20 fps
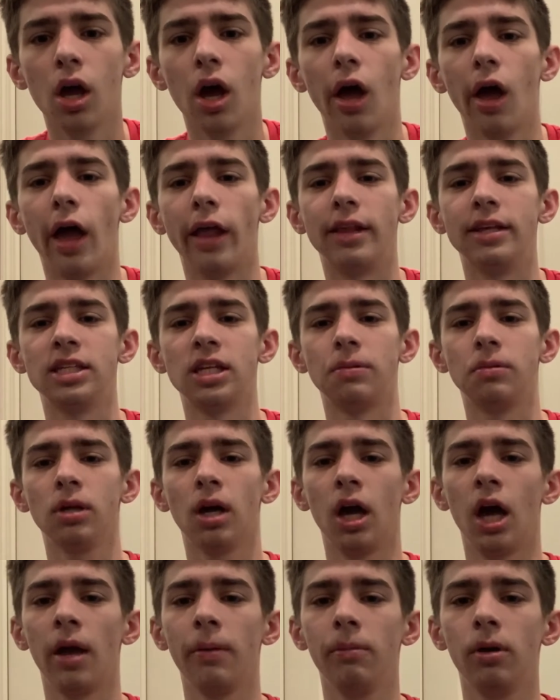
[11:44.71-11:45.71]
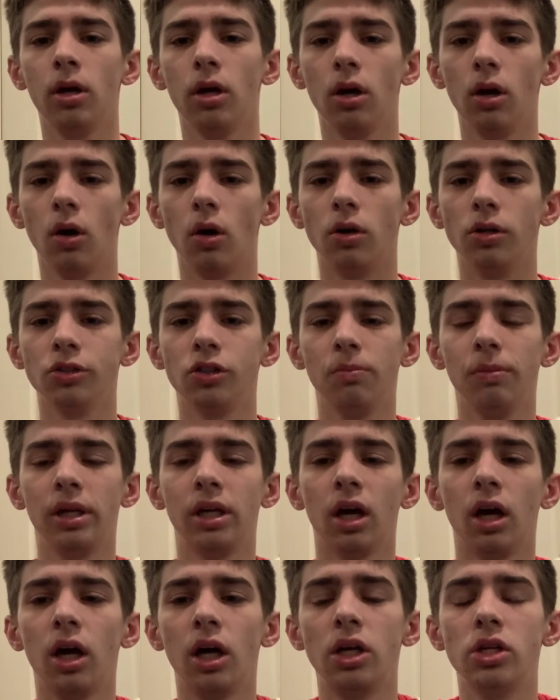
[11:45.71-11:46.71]
At the same time, also
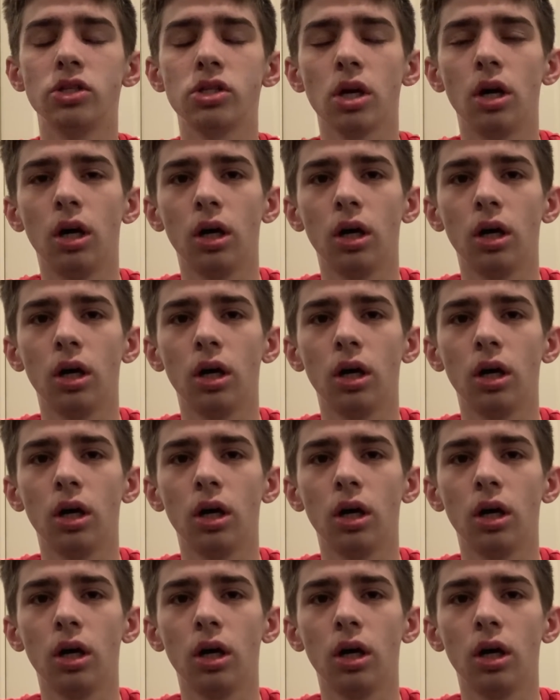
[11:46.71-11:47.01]
because,